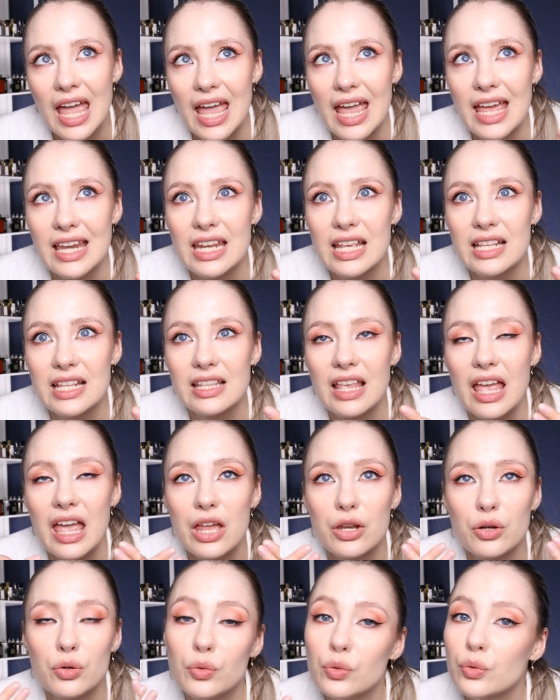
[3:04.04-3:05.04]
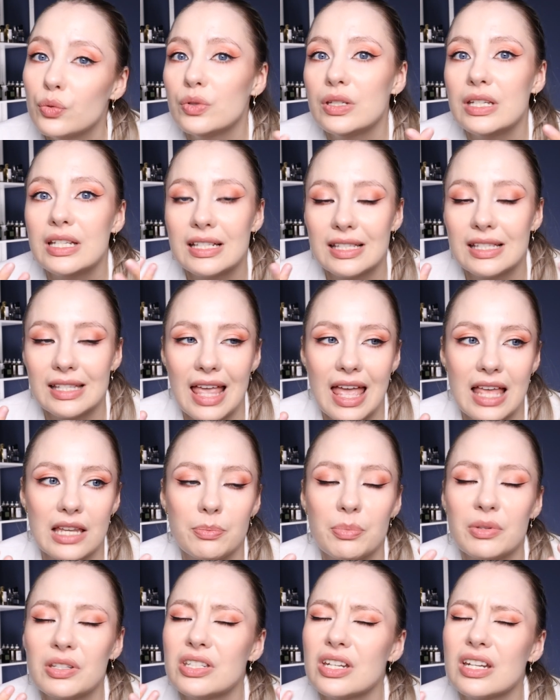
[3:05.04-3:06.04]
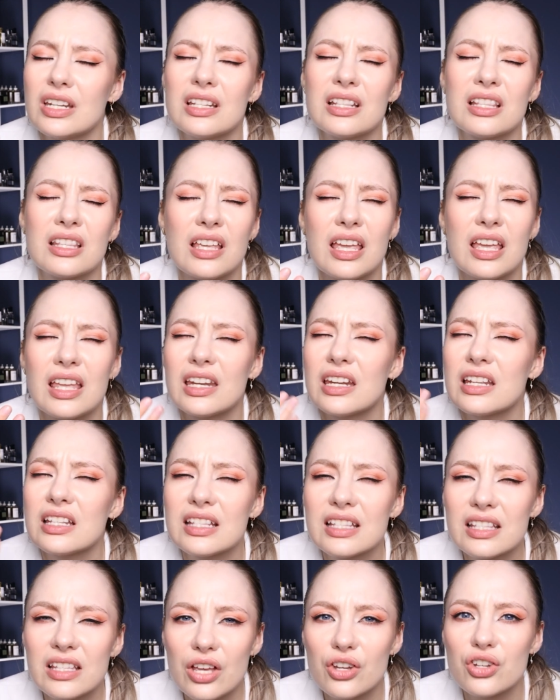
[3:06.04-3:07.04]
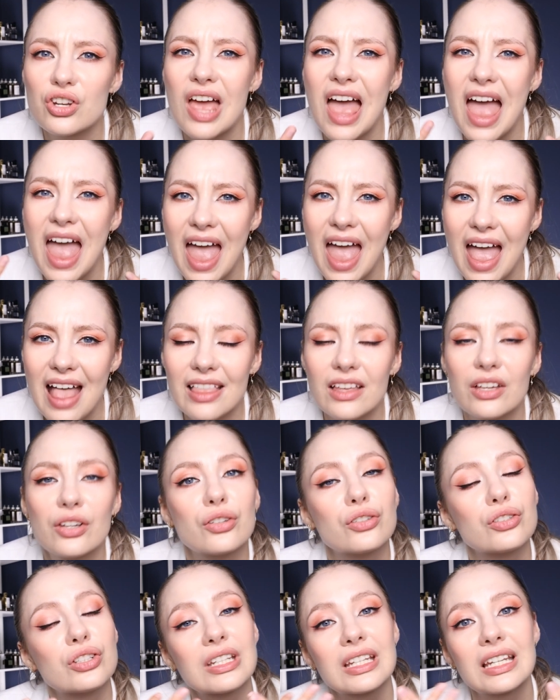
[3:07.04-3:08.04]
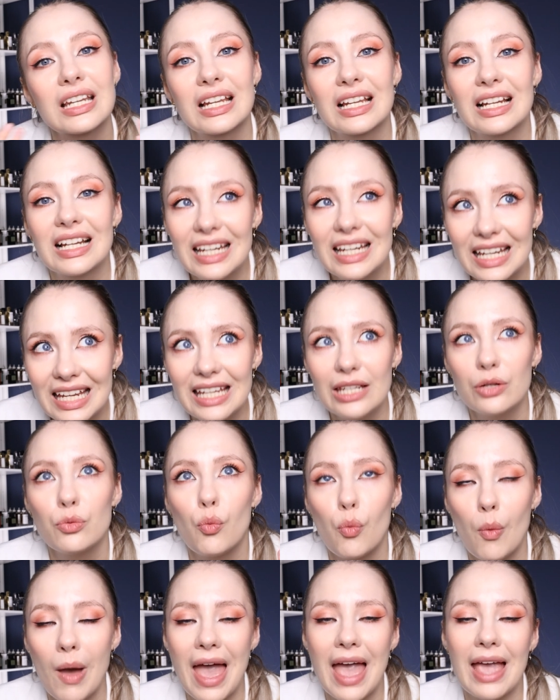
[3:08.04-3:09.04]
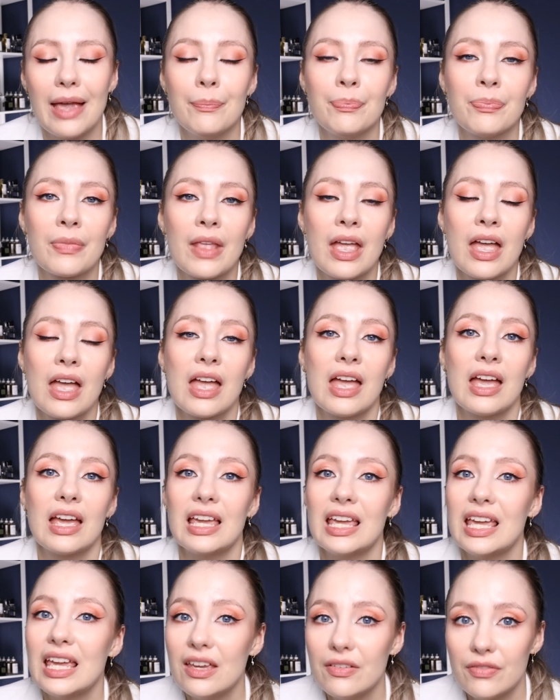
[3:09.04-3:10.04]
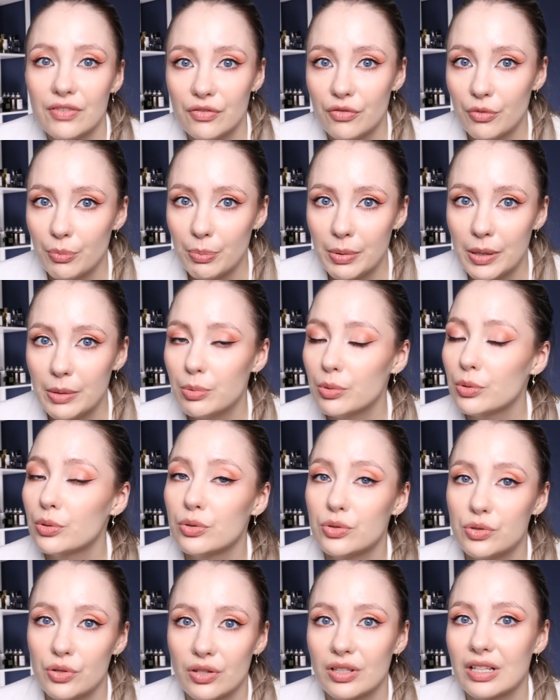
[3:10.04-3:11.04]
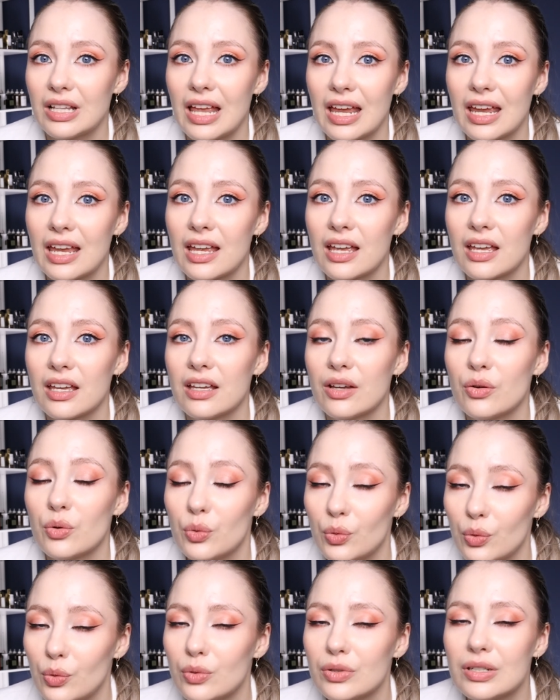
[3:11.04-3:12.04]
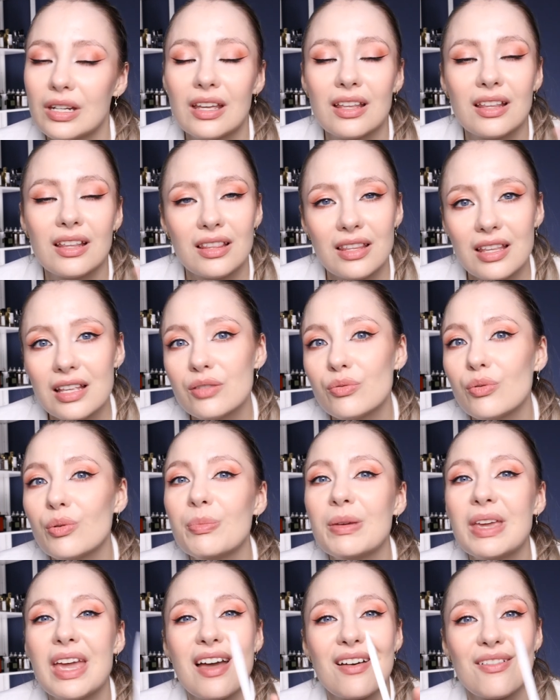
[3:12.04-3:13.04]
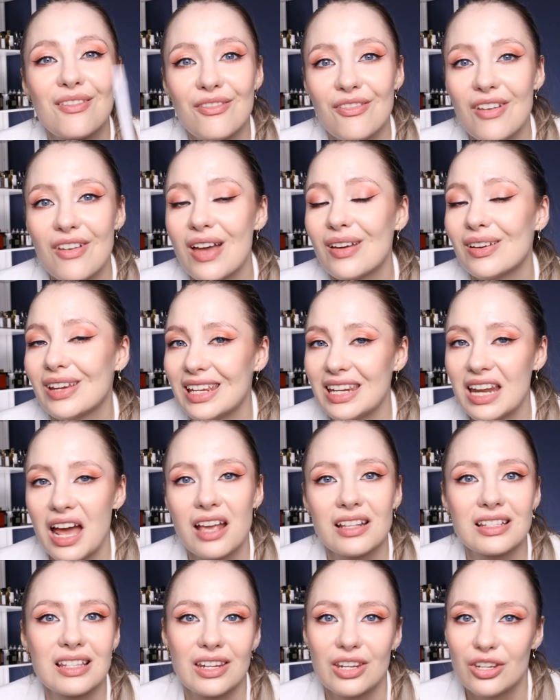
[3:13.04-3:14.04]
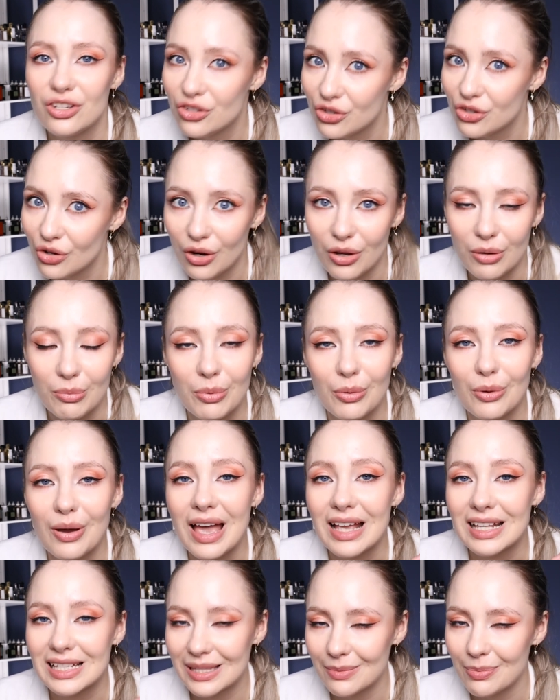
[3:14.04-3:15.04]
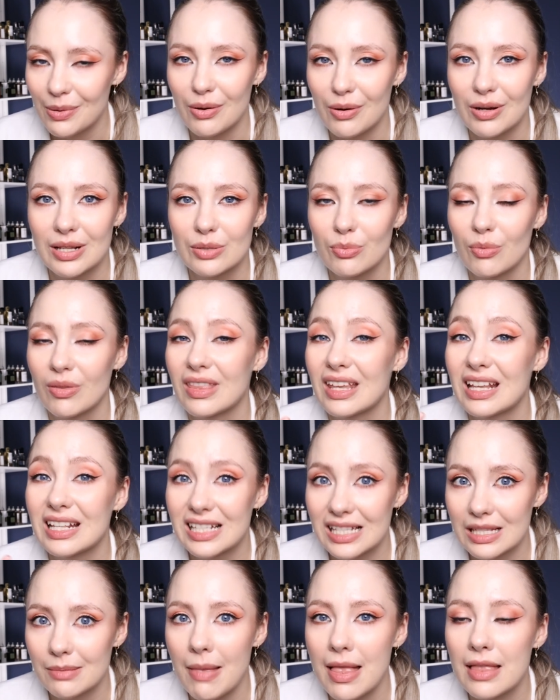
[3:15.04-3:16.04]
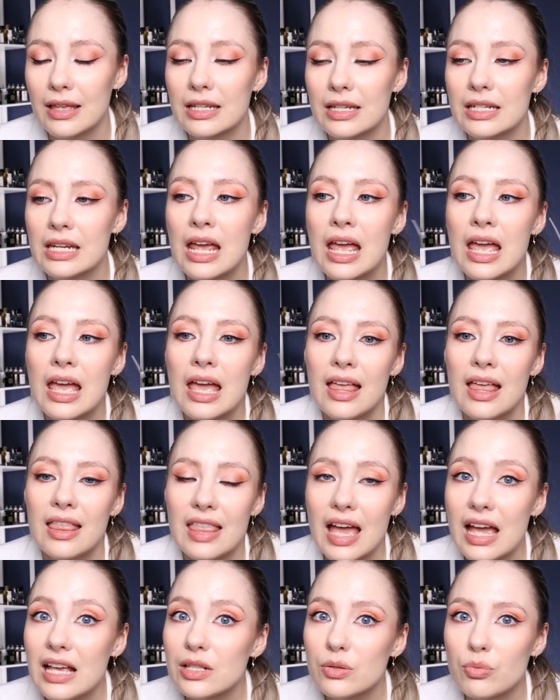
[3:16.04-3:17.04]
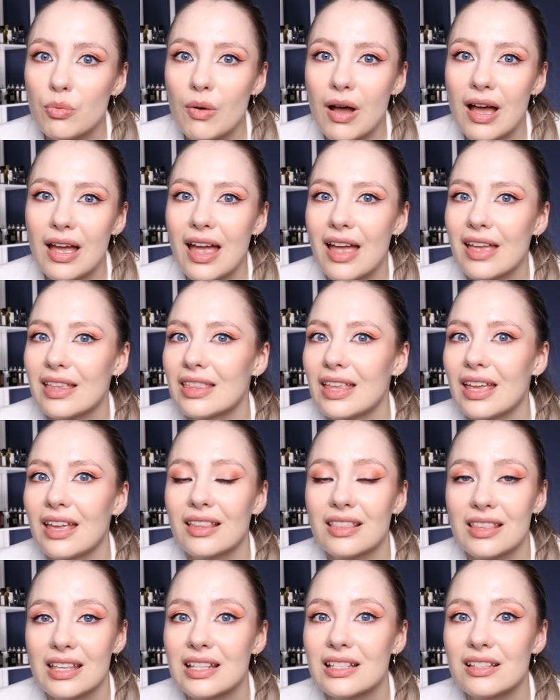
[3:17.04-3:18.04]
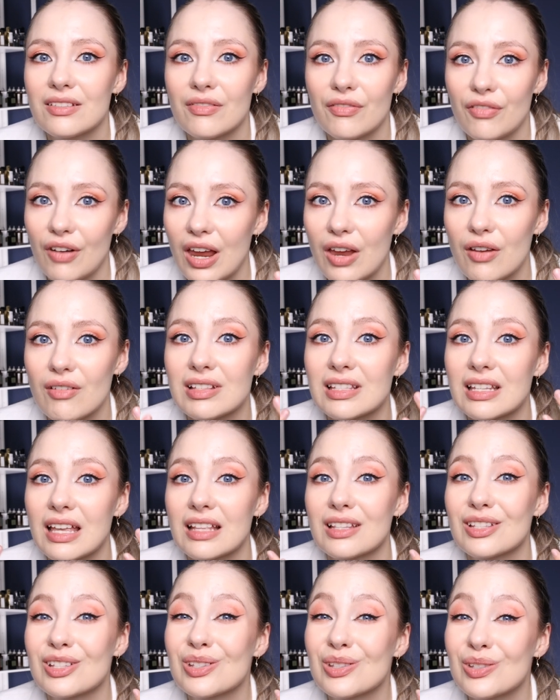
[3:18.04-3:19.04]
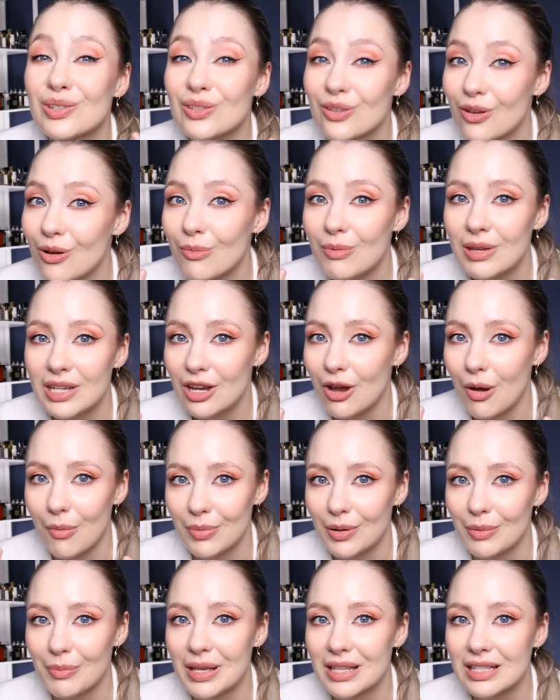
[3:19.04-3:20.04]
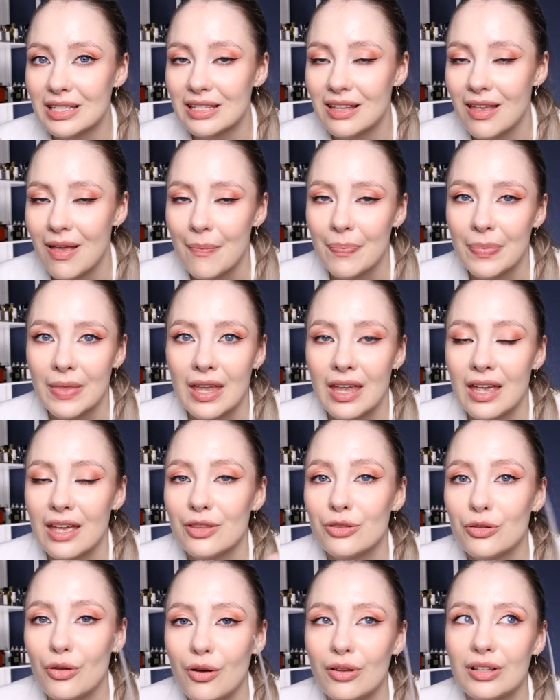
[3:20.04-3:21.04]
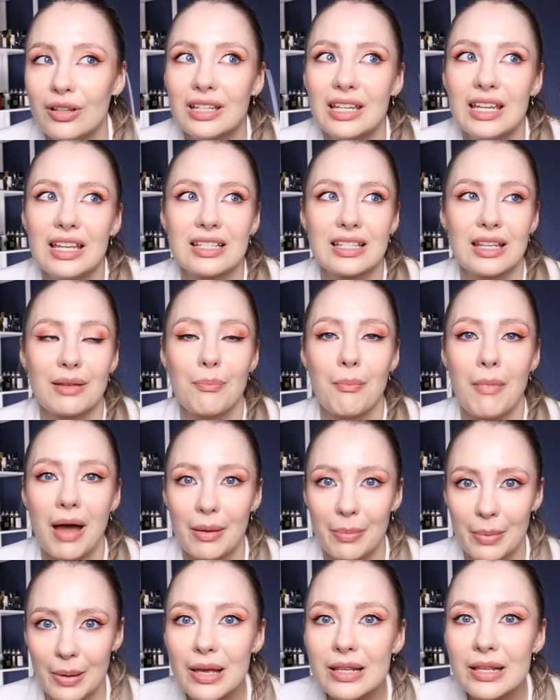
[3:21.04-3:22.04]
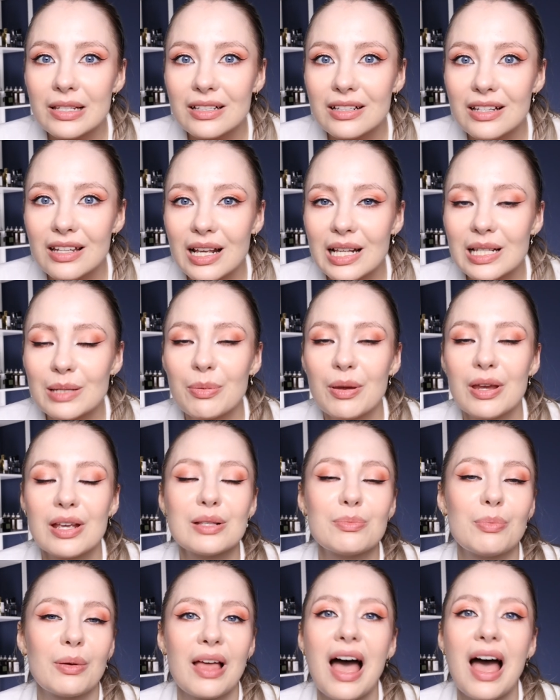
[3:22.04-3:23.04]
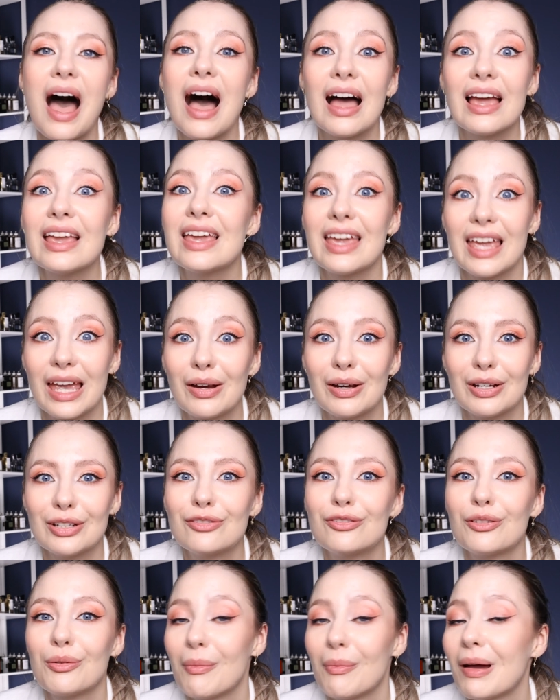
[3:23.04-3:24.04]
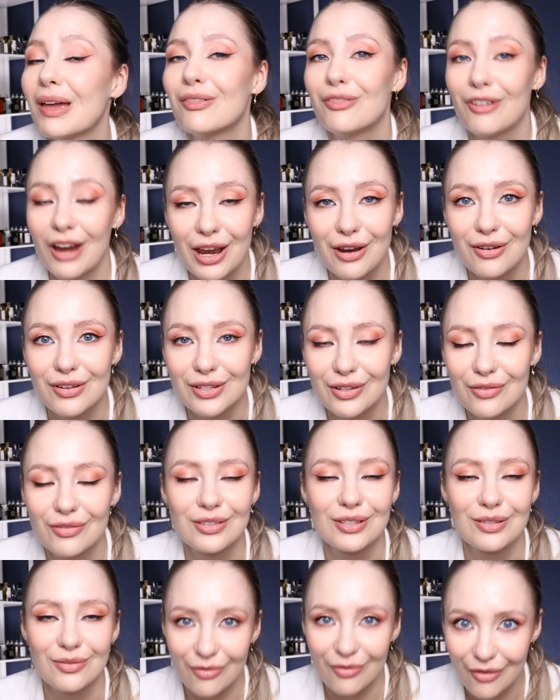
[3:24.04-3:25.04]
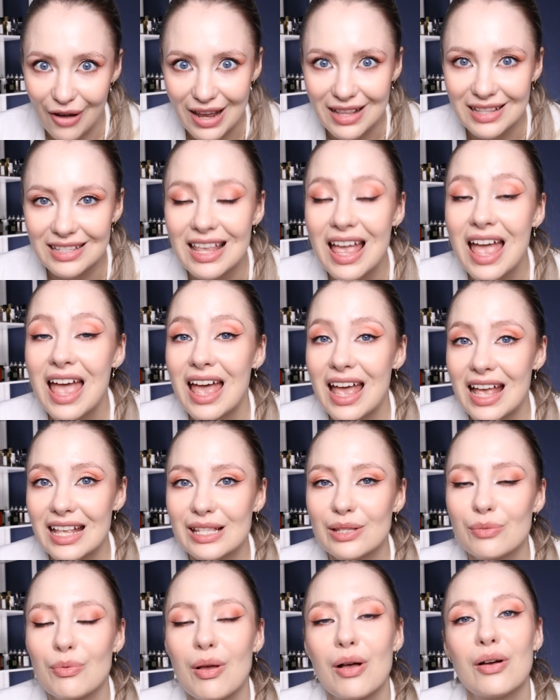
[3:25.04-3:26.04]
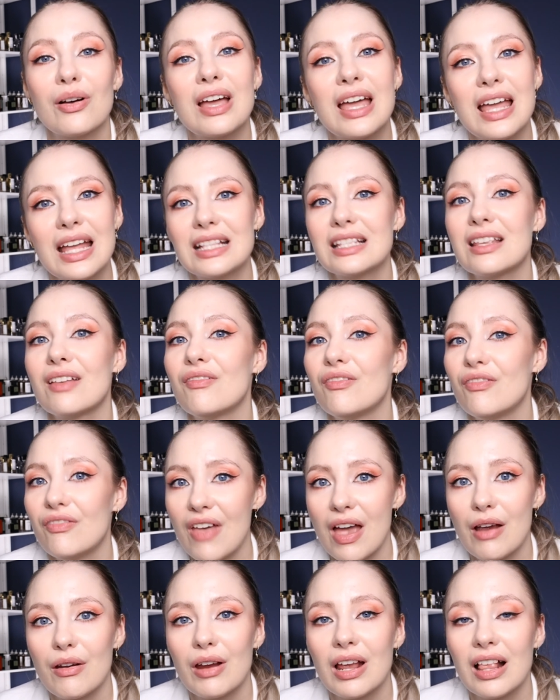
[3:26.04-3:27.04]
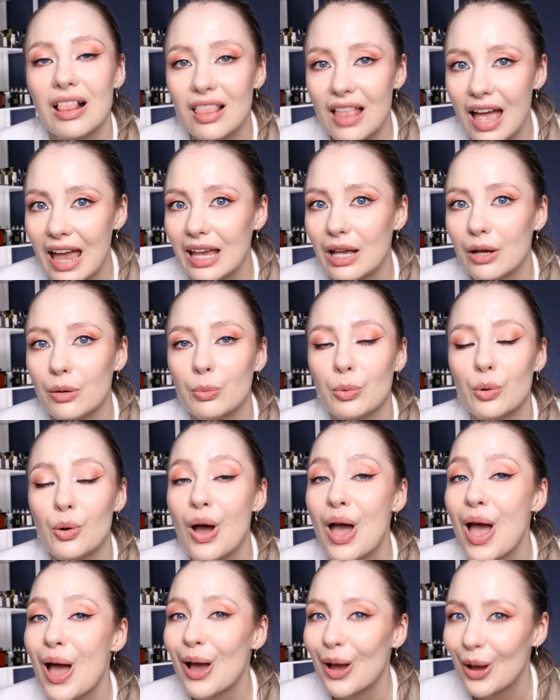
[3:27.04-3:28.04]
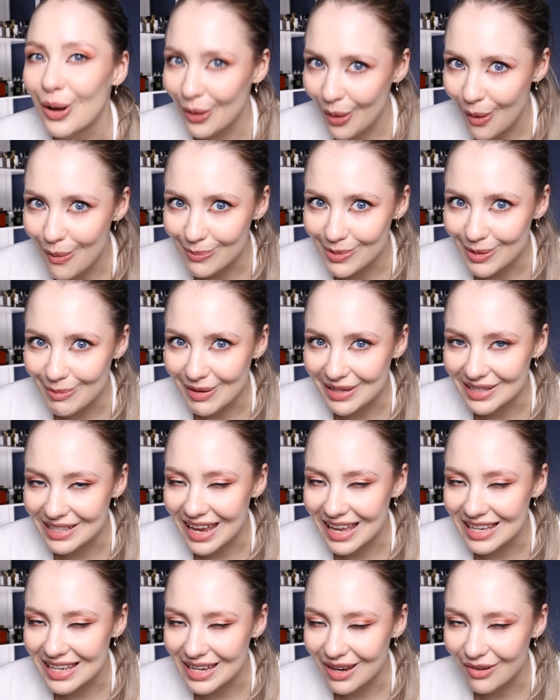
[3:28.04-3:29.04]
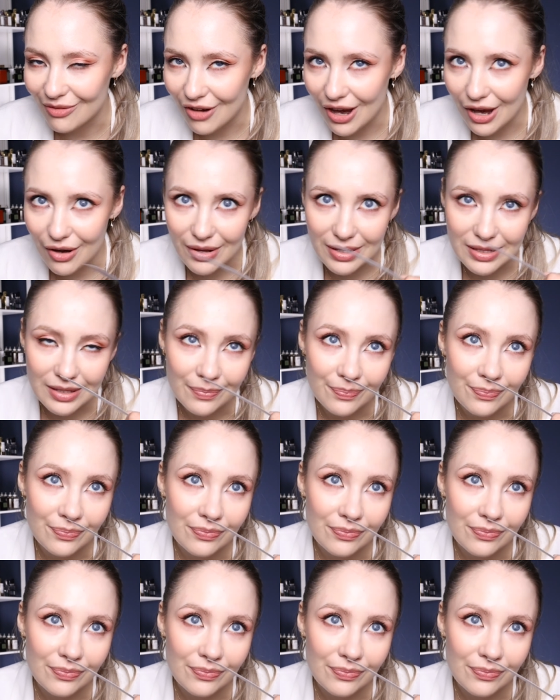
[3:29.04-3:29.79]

It is an oudy scent, but done in such an elegant, clean way. Even for people who don't like oud, this will be a very nice and enjoyable experience when they smell it. That is why I think this fragrance gets so many compliments. Not only is it my personal experience, but I hear it from my fragrance friends as well. It's a very likable compliment getting fragrance.